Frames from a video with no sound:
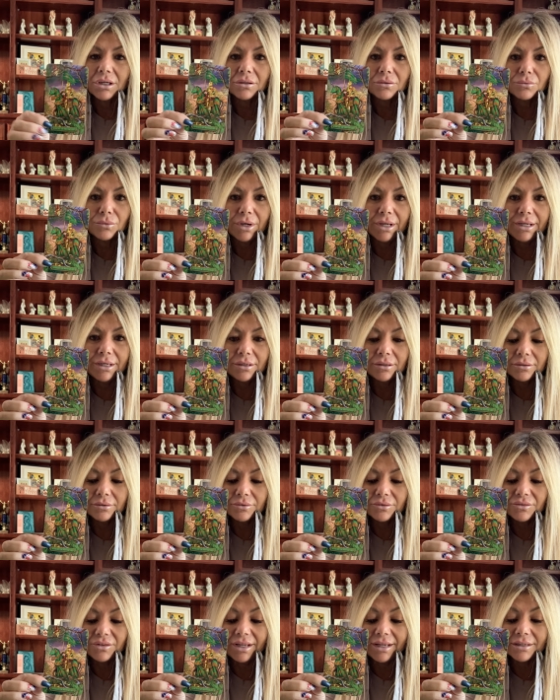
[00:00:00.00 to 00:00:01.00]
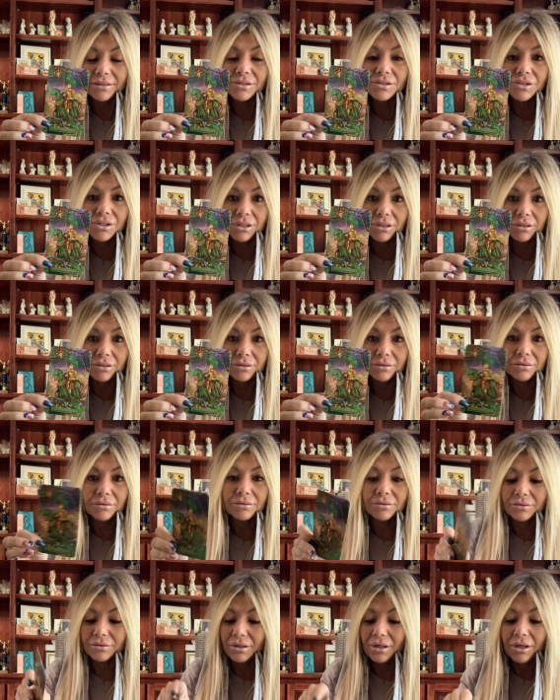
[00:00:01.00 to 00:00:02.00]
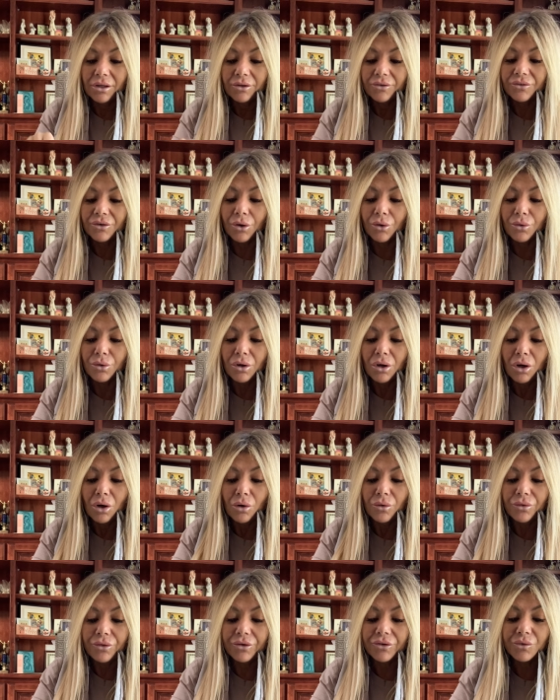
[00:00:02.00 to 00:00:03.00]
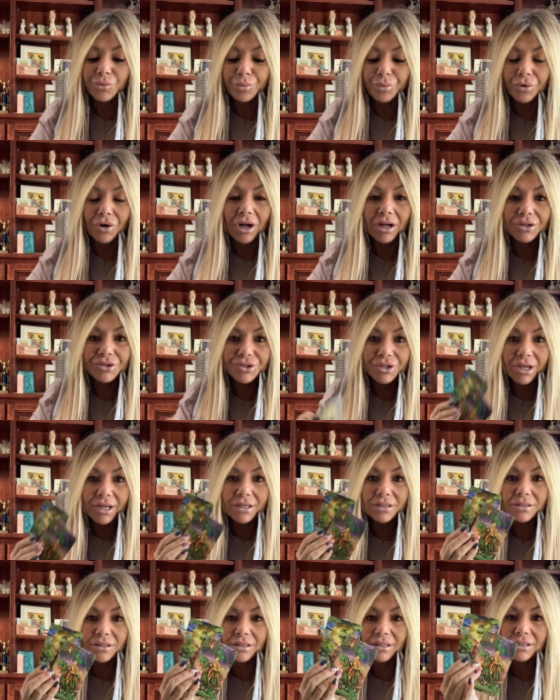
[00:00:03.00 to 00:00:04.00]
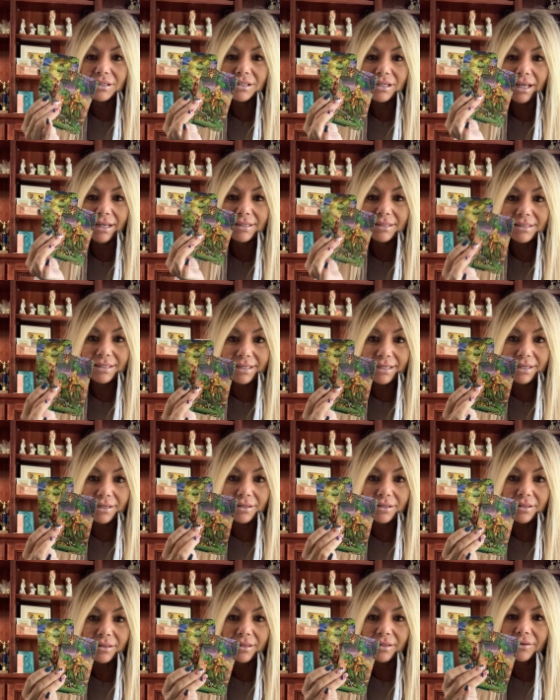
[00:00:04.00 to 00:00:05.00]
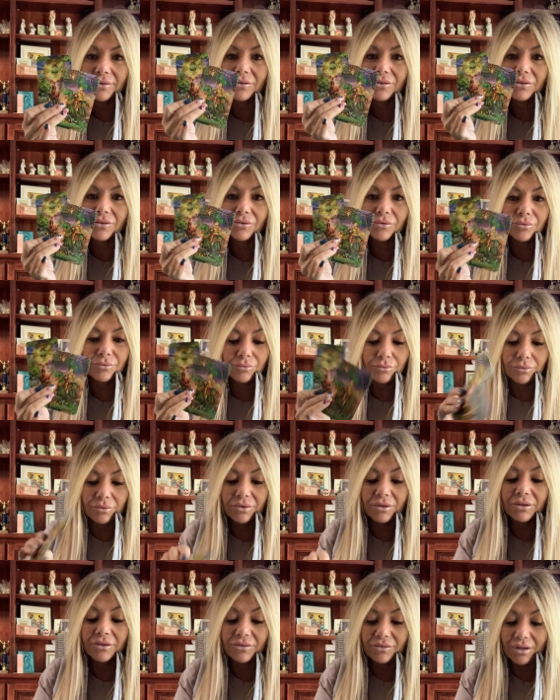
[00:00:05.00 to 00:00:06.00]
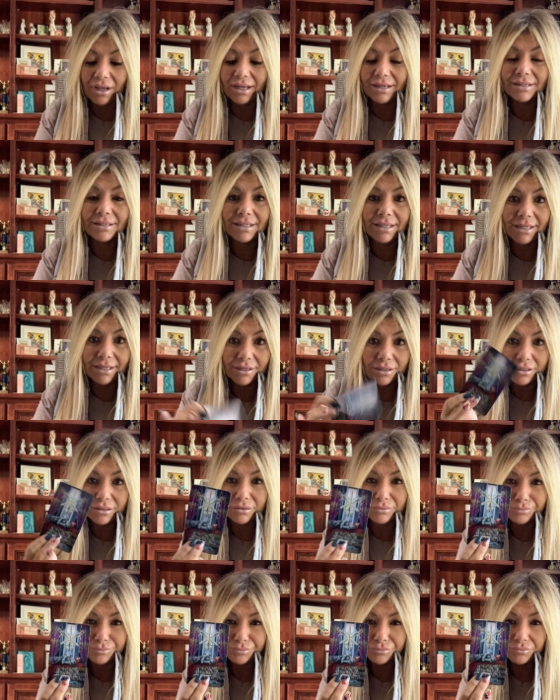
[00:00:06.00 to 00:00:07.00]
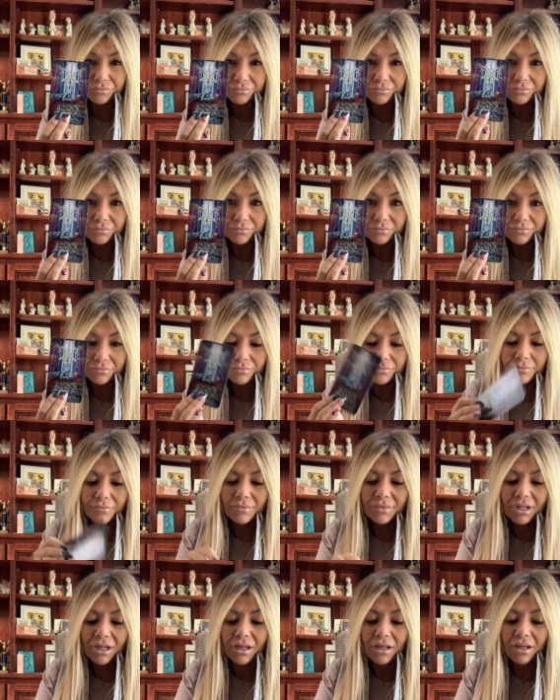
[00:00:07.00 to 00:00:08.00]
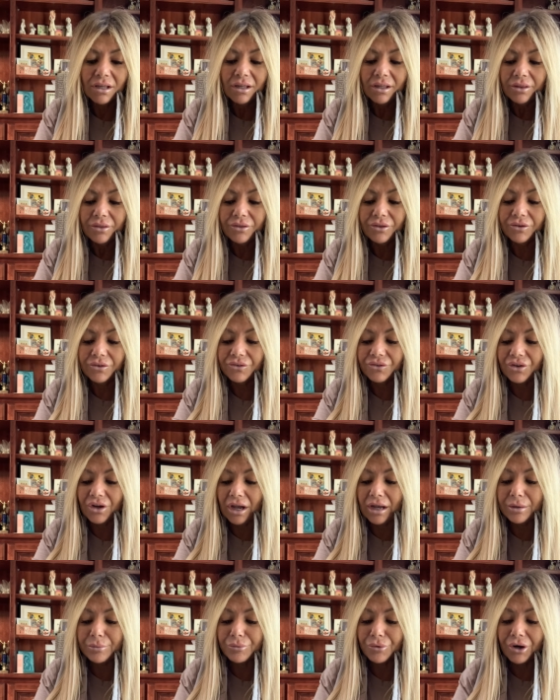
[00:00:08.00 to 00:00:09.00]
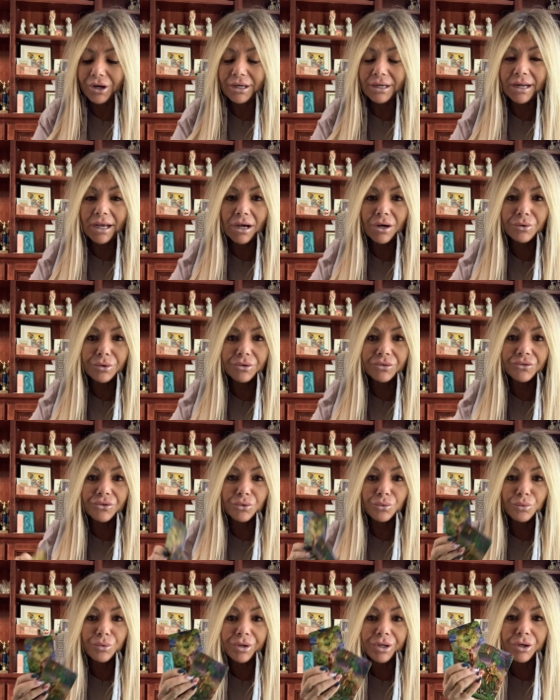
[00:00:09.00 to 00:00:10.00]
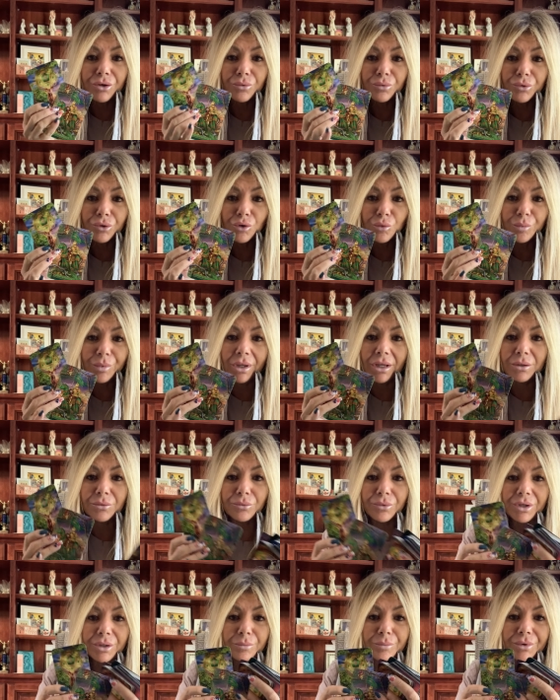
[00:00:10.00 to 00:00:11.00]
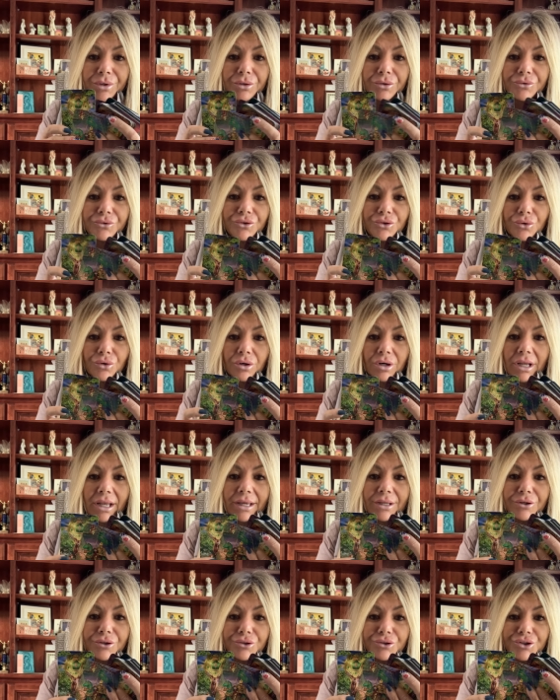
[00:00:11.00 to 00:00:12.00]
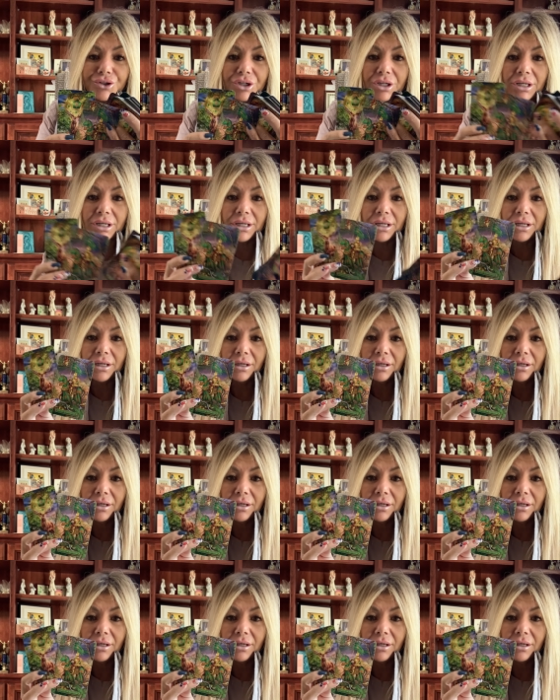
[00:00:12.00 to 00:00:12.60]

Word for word: right? Stand still. So this project, this idea, this, this idea, this time right now is to regroup and rebuild your energy